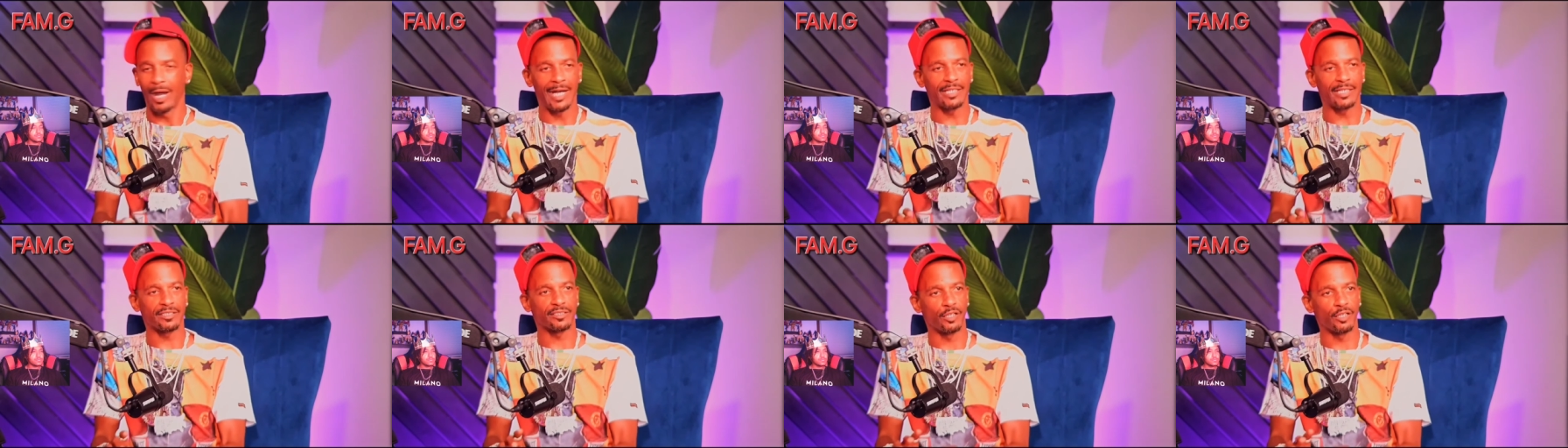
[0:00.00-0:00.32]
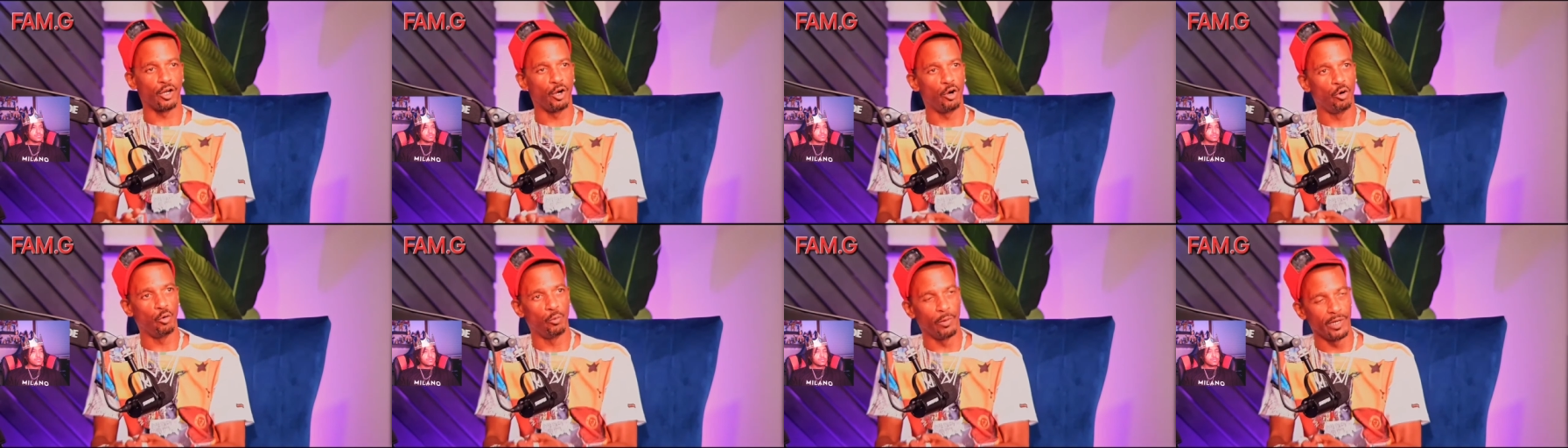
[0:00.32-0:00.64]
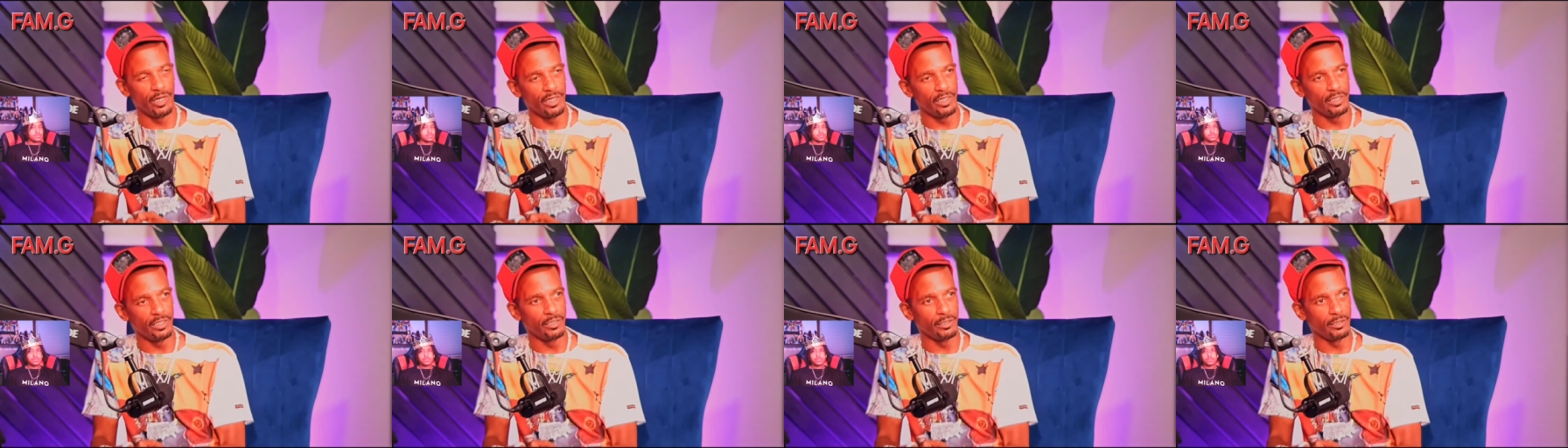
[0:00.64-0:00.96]
I sold
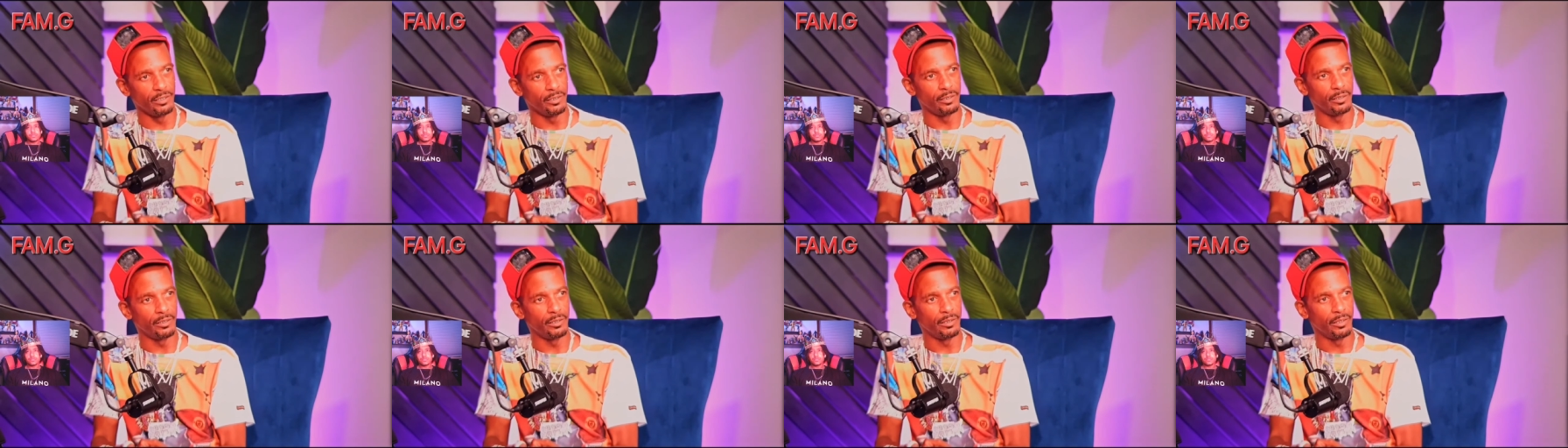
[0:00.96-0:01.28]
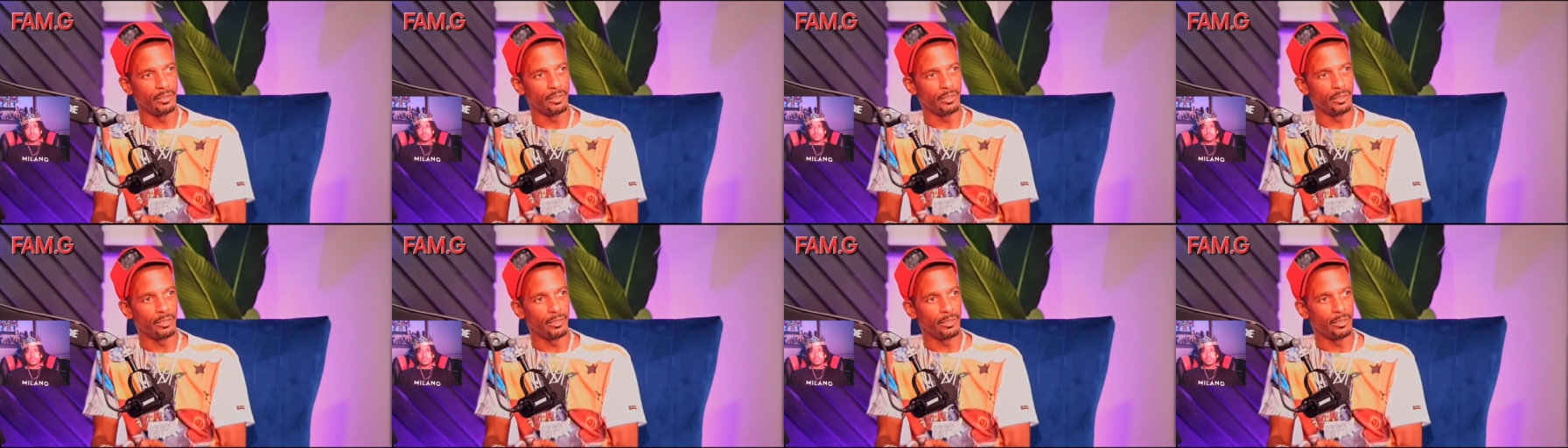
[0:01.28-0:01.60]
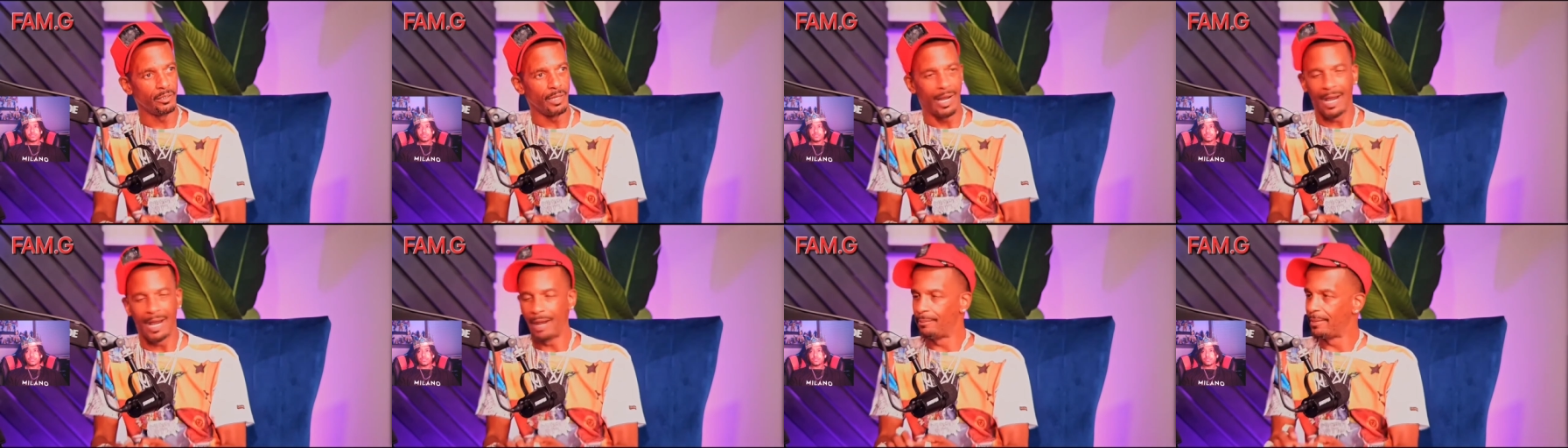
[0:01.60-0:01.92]
weed.
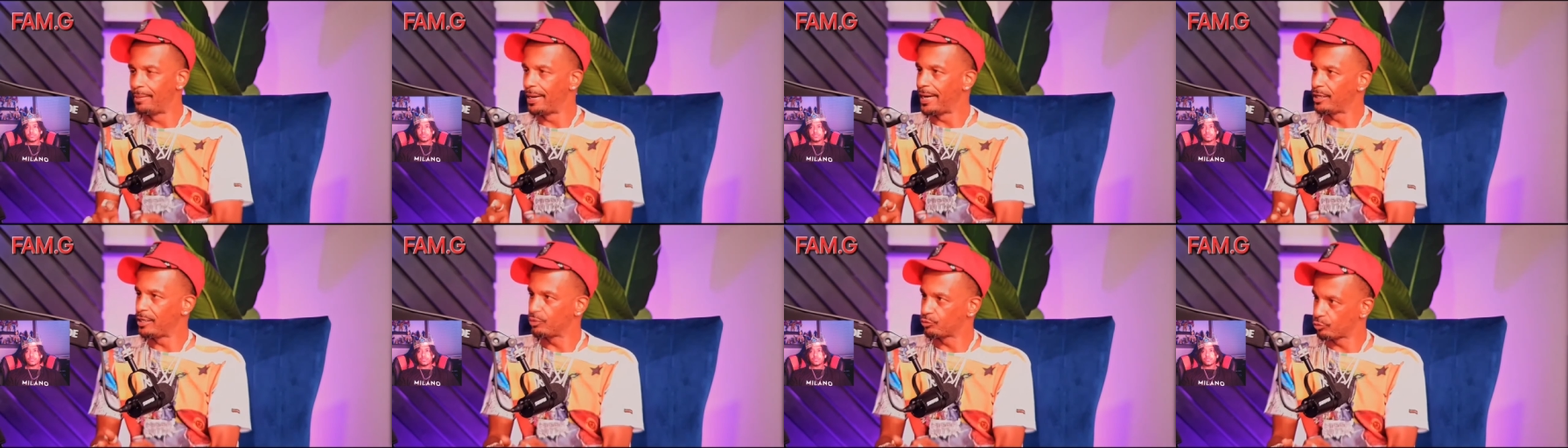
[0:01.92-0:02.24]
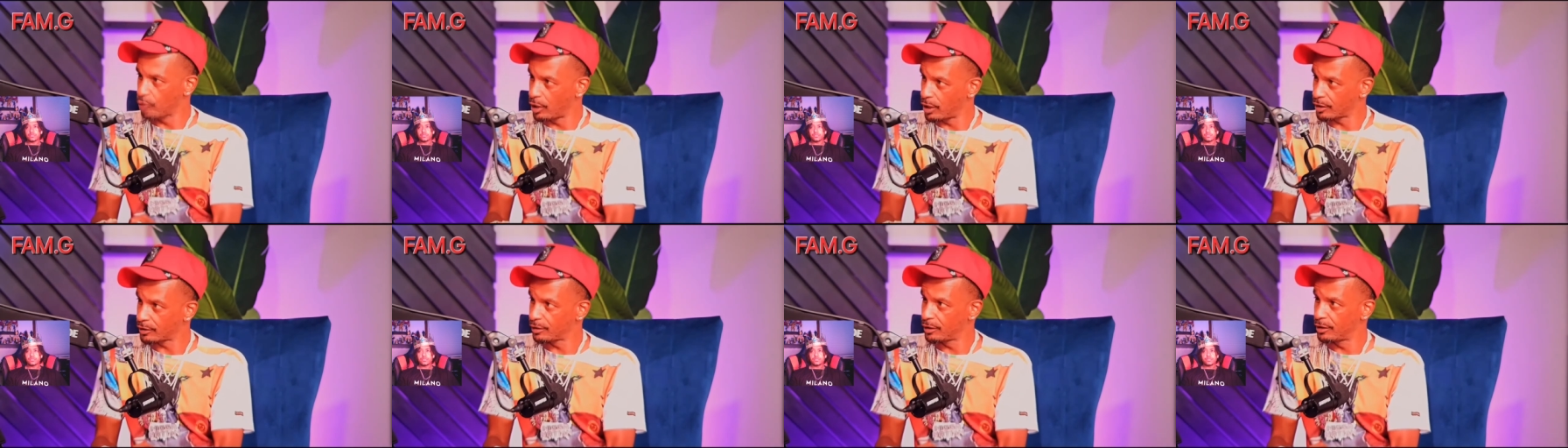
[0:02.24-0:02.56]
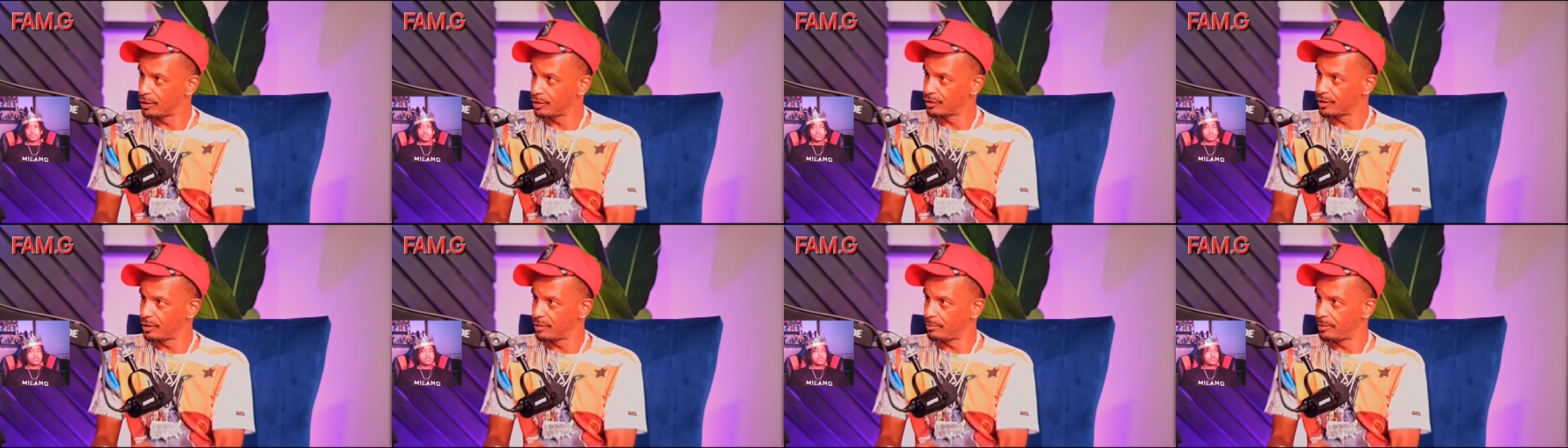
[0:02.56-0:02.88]
I made drug
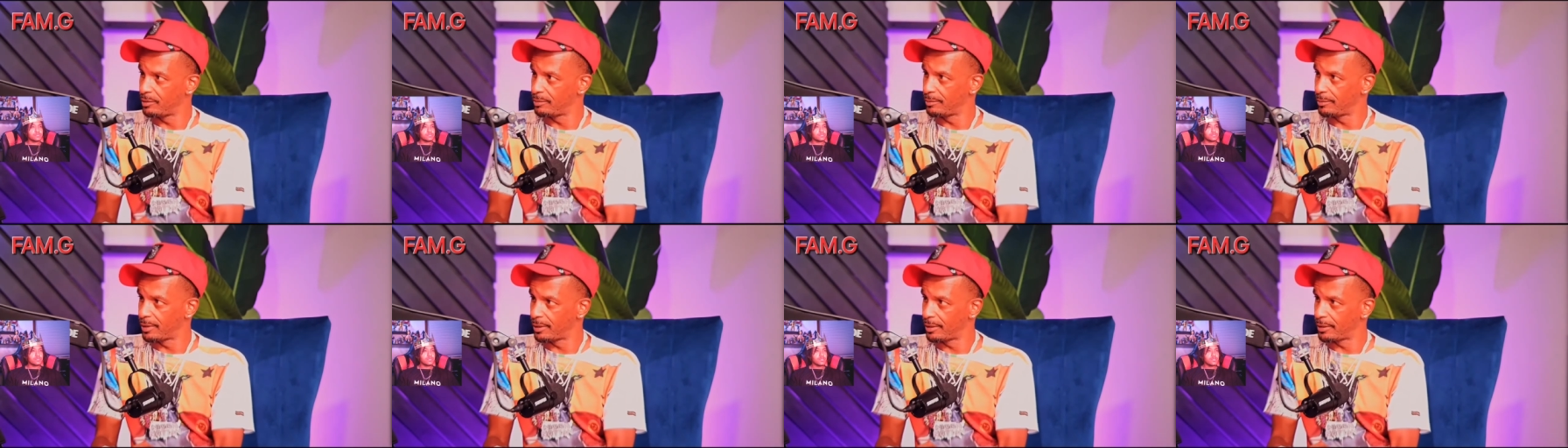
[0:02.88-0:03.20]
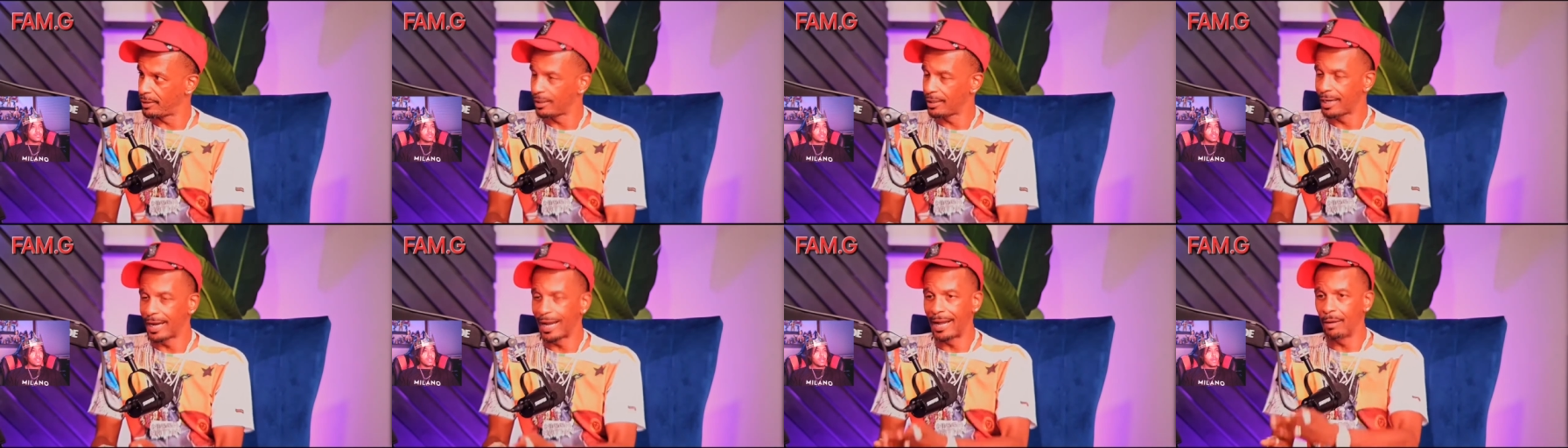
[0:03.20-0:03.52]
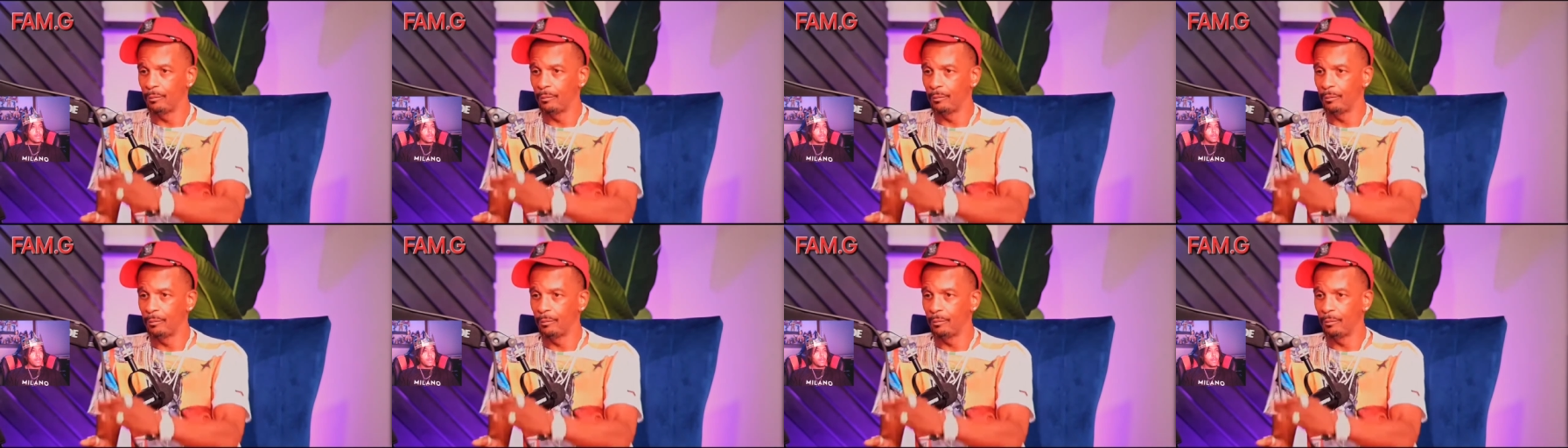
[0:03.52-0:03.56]
dealers give me money.